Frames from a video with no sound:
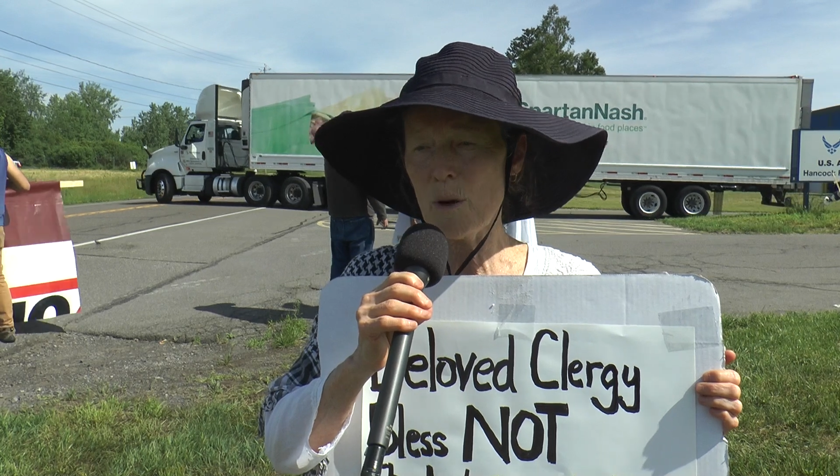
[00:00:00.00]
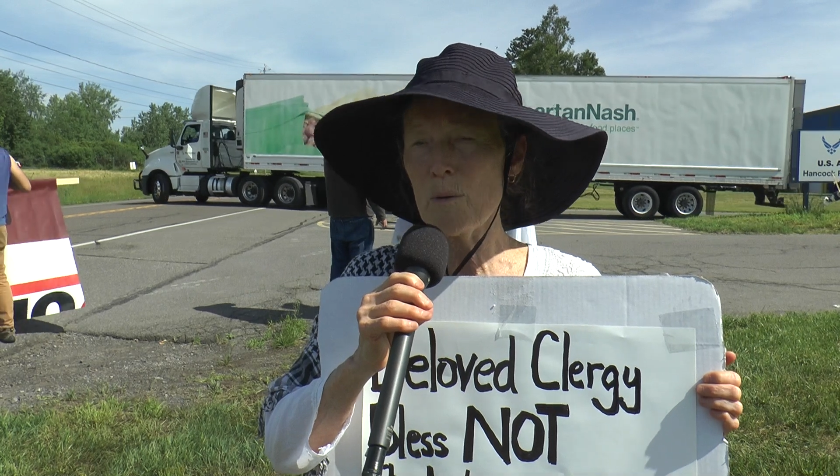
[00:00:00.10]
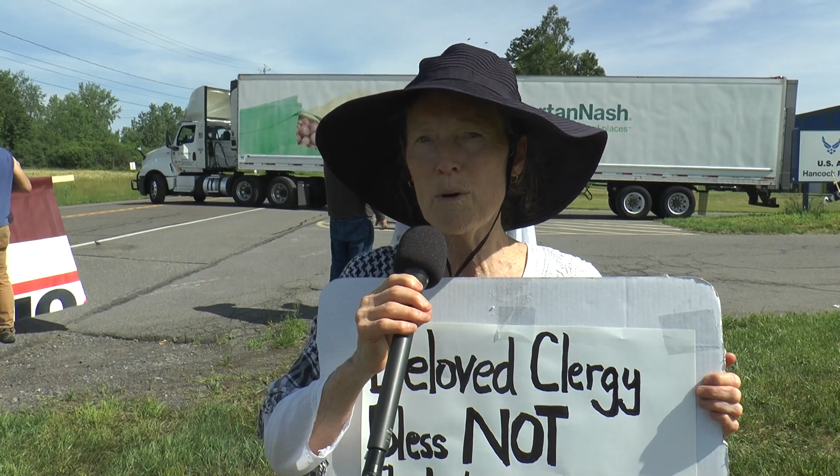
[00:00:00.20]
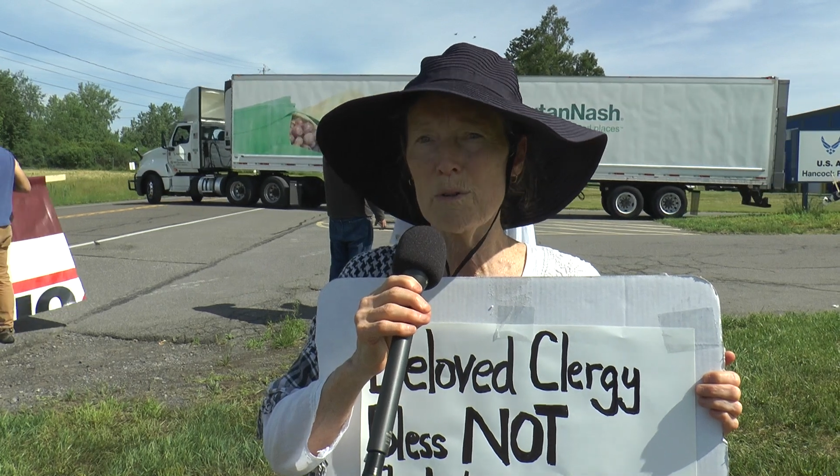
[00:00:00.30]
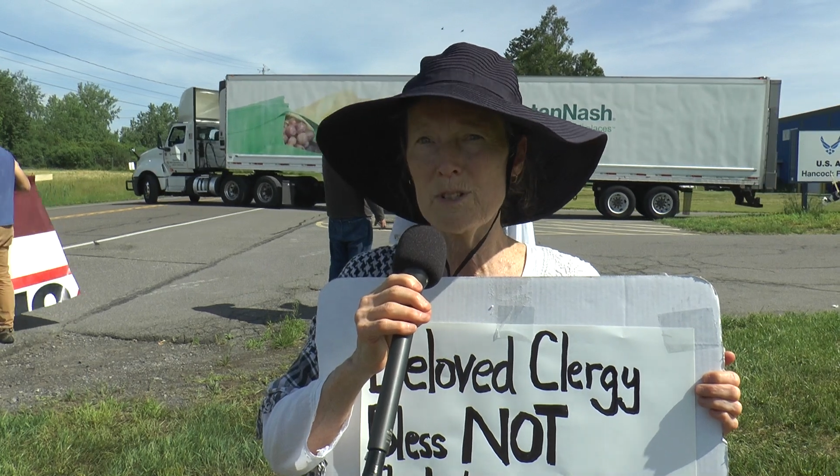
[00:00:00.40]

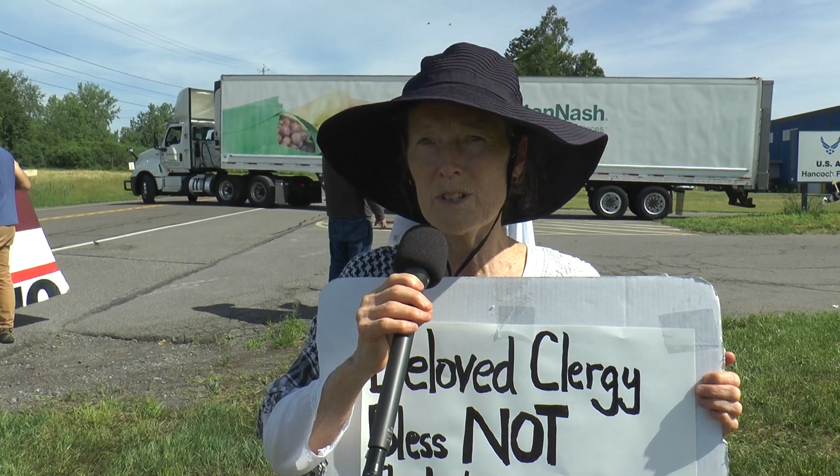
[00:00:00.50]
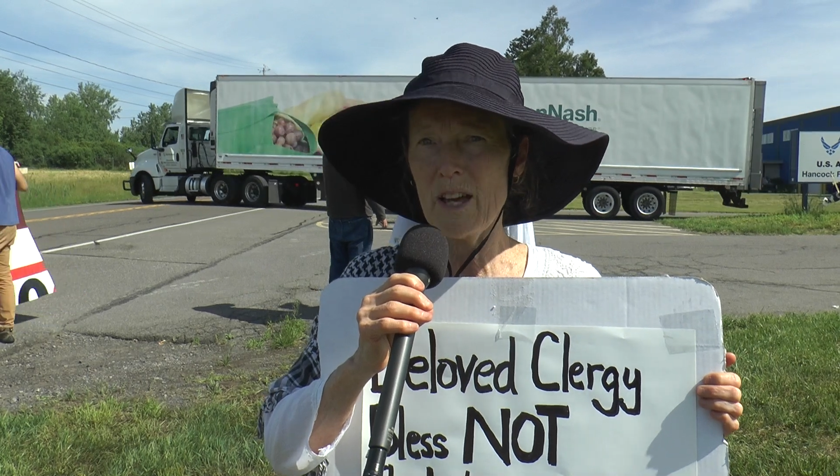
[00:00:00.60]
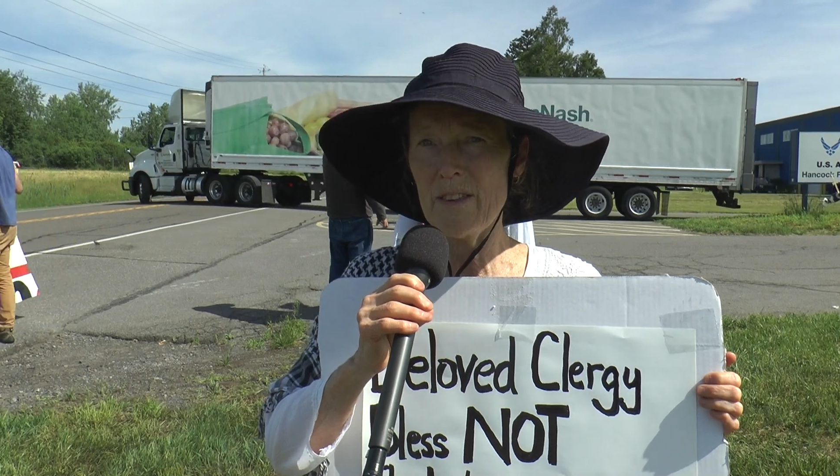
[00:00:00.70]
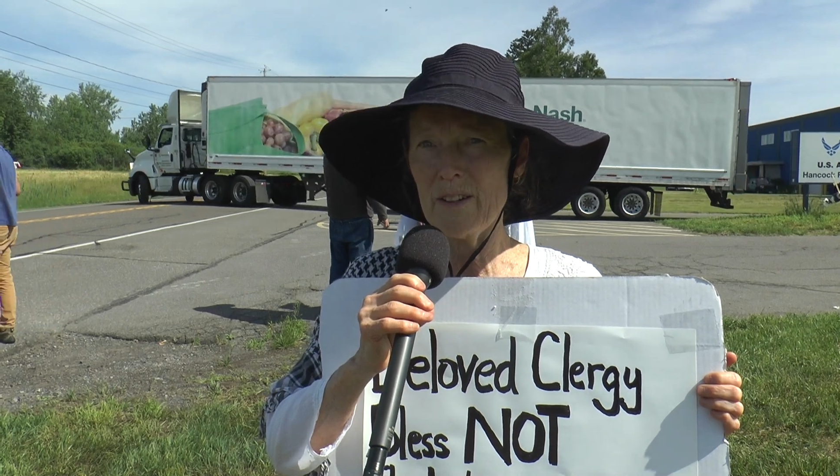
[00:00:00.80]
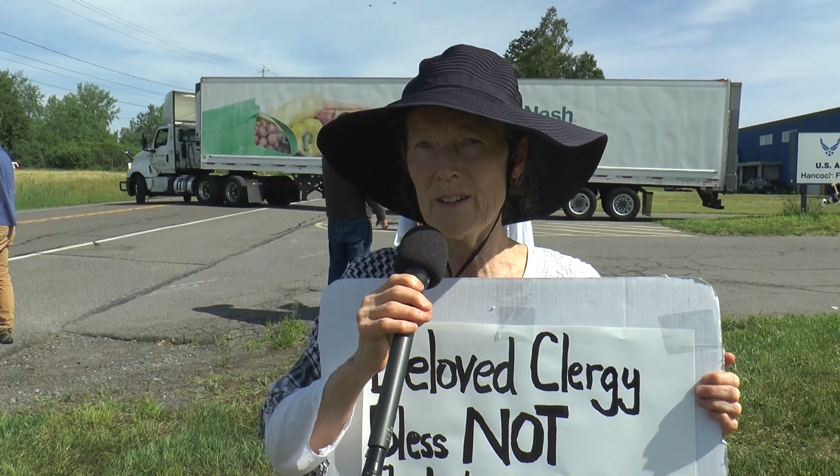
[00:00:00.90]
don't go
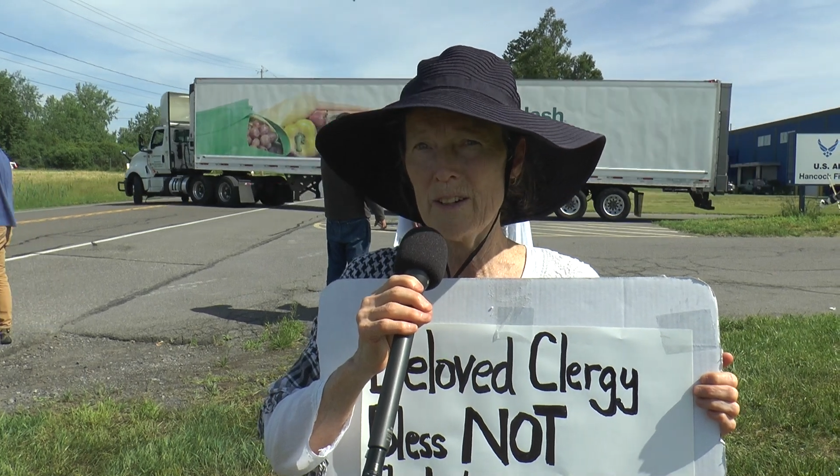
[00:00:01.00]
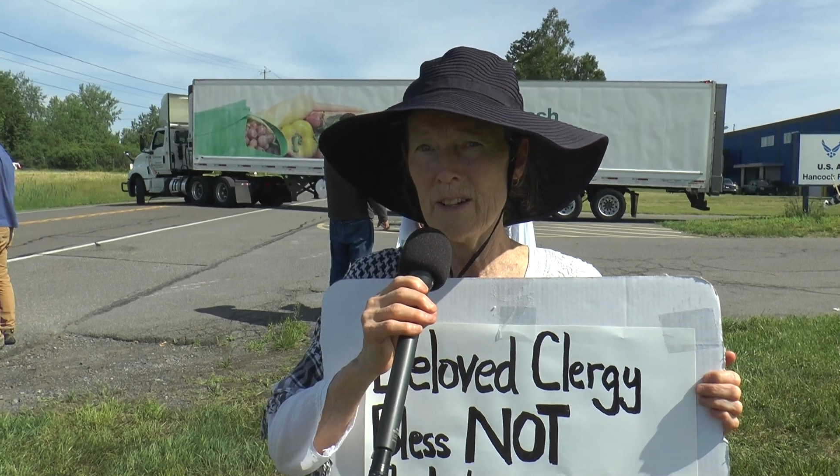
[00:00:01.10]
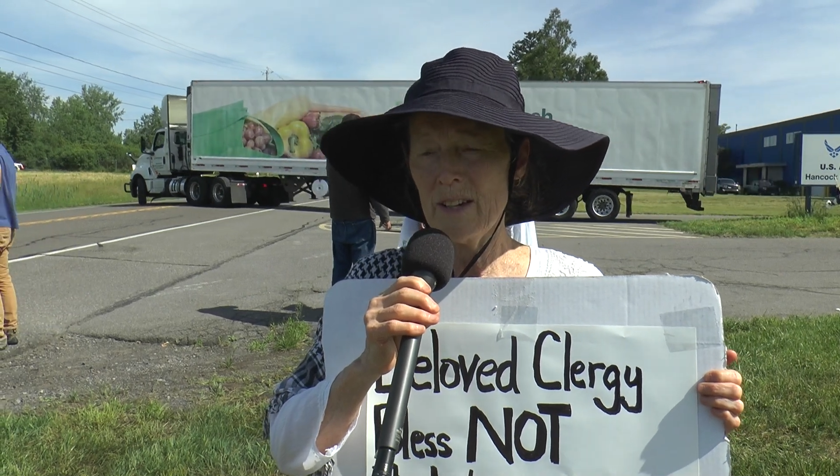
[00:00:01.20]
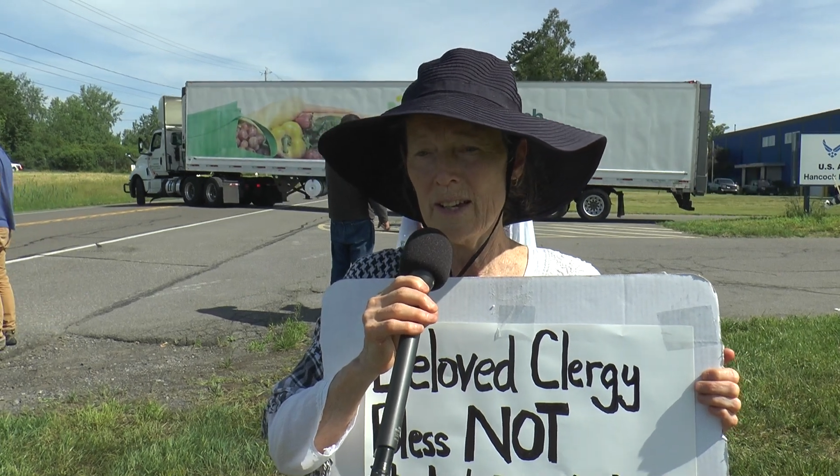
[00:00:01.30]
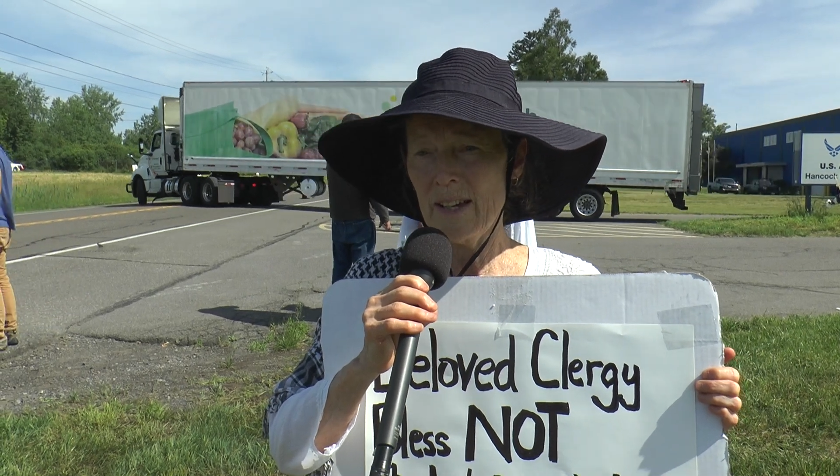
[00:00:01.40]
together.
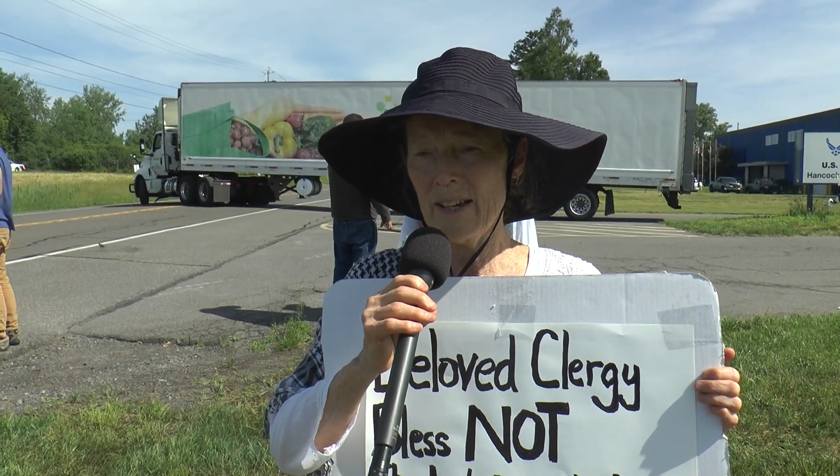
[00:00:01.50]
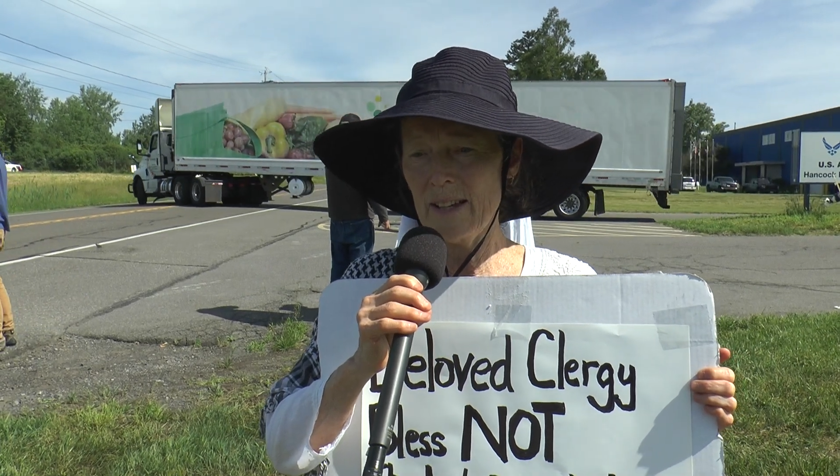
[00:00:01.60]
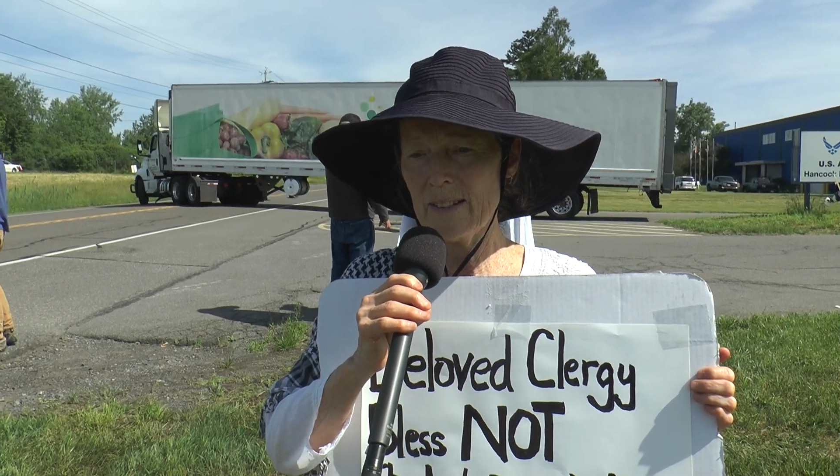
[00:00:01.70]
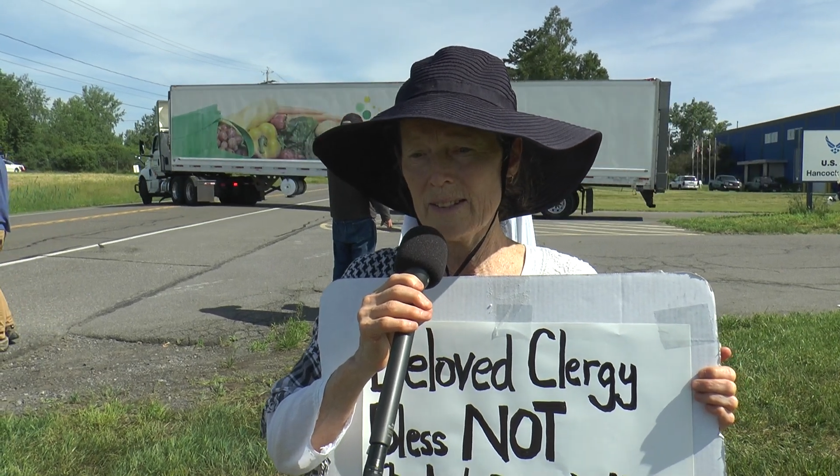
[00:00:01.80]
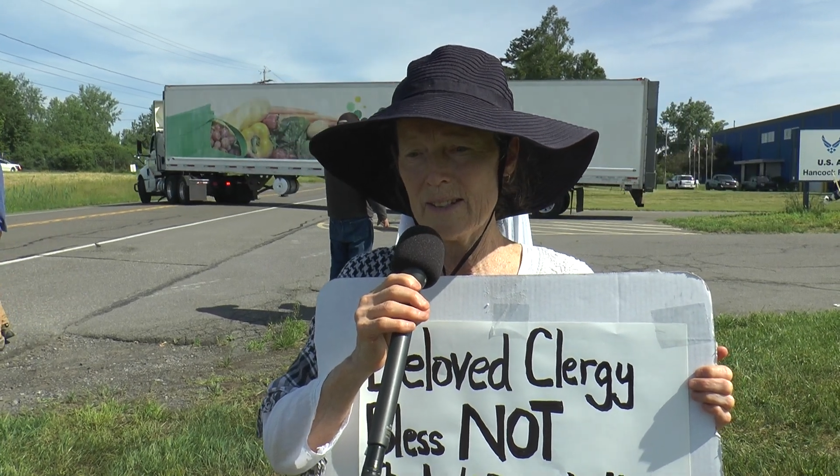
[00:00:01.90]

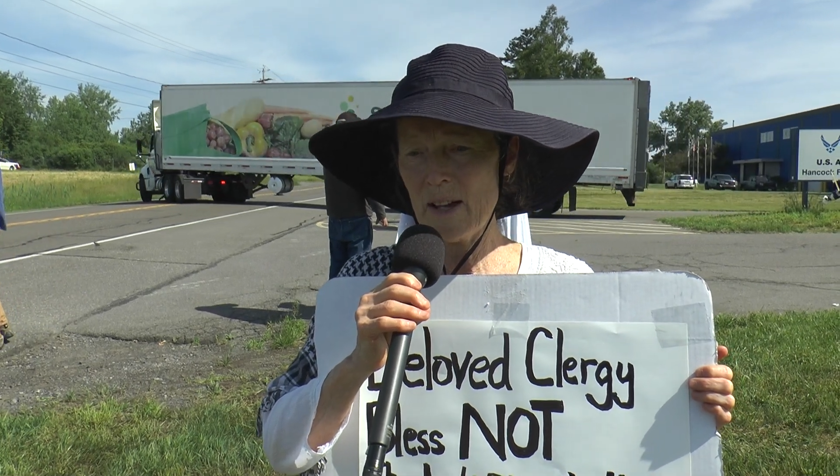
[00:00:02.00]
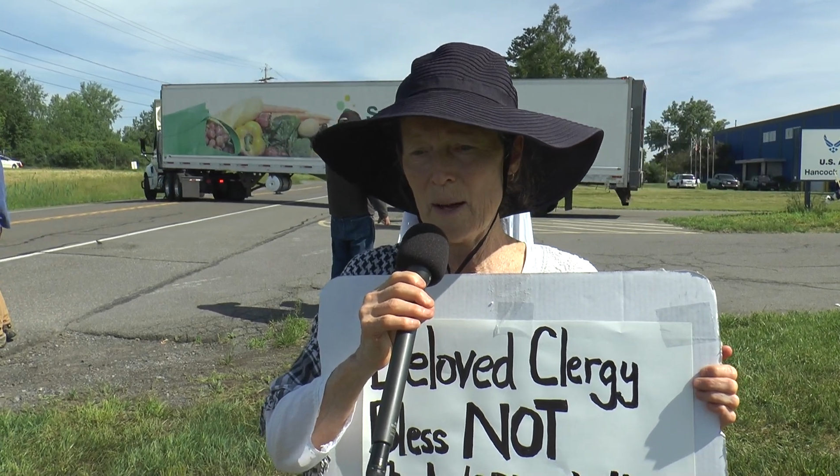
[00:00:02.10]
And